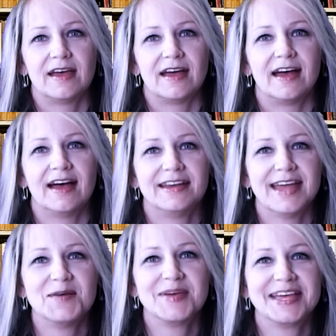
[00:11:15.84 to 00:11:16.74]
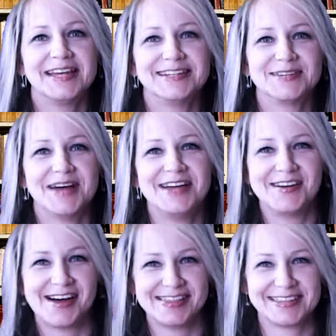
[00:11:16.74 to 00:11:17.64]
now we're getting to my
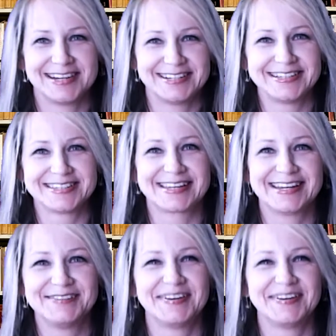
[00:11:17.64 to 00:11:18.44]
night that I didn't sleep.